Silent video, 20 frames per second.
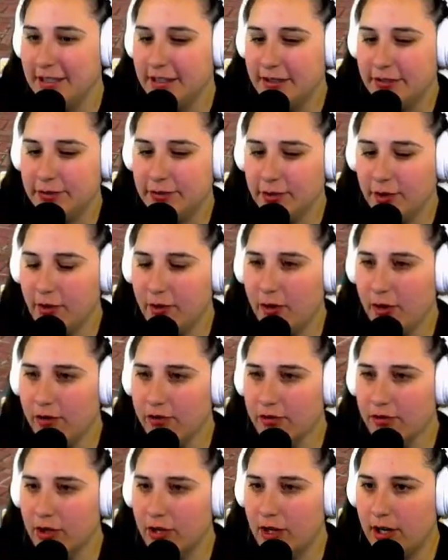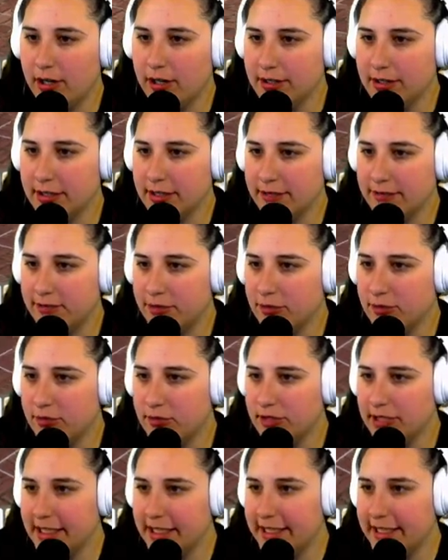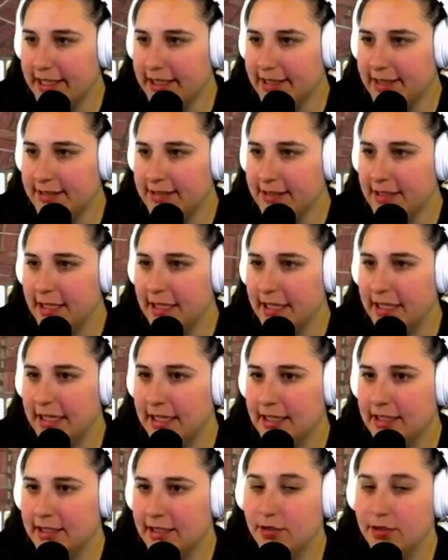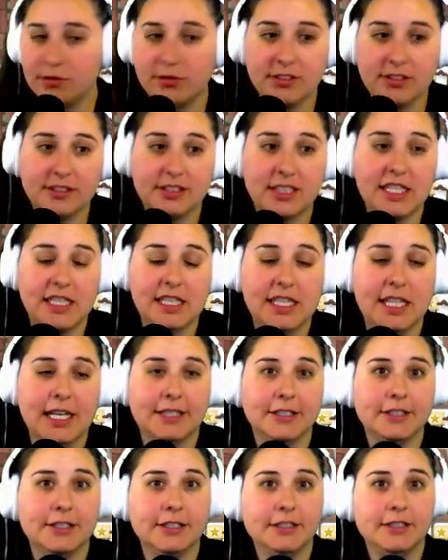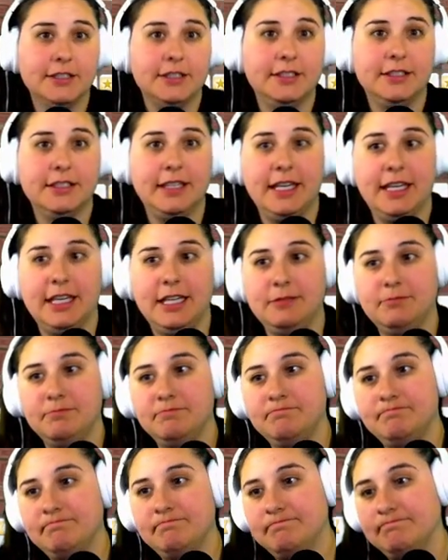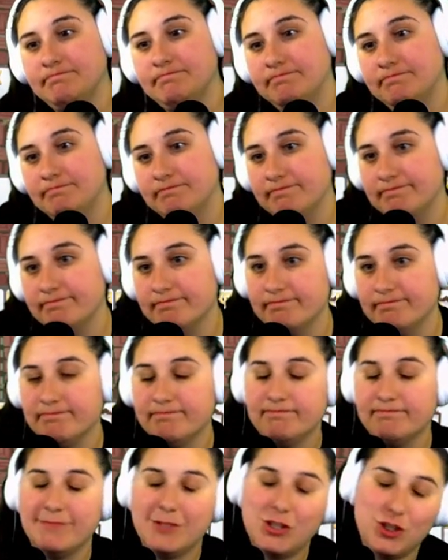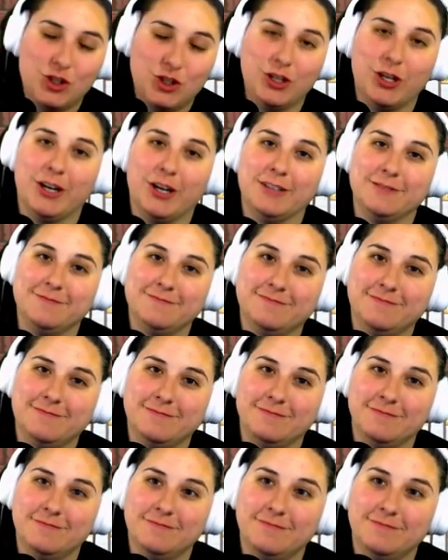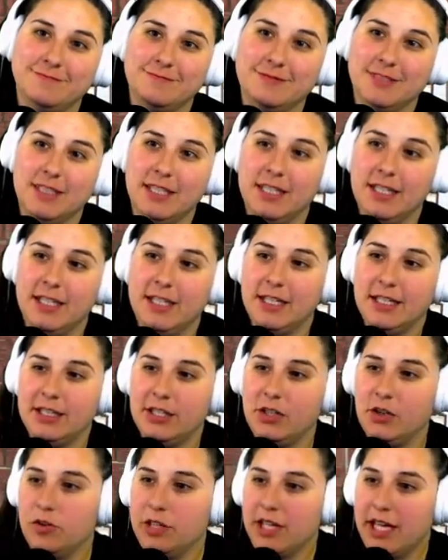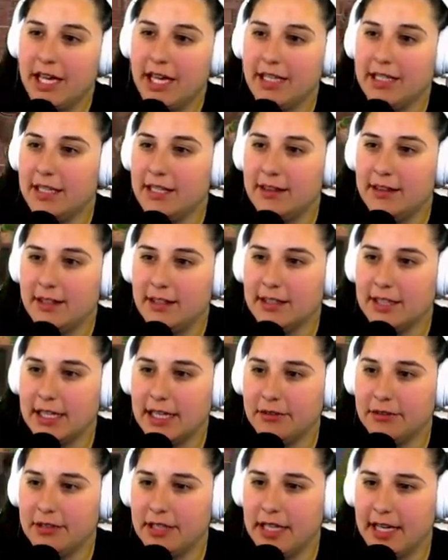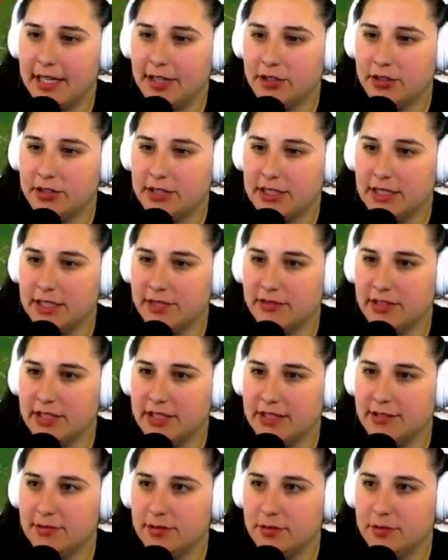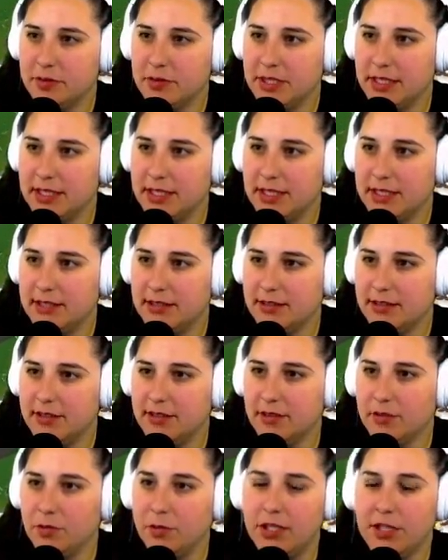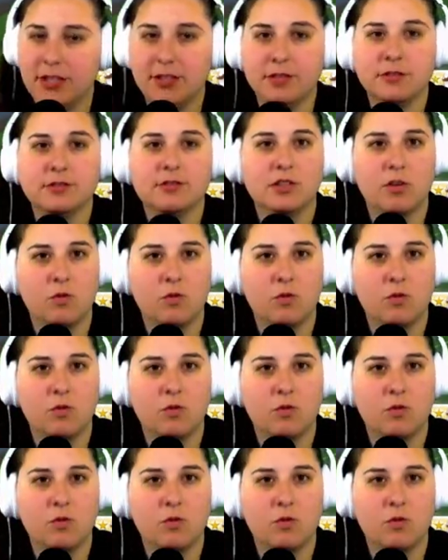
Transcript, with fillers: So overall, if you like useless clutter in the game, sure. The only handy thing that I would actually give this would be the windows, the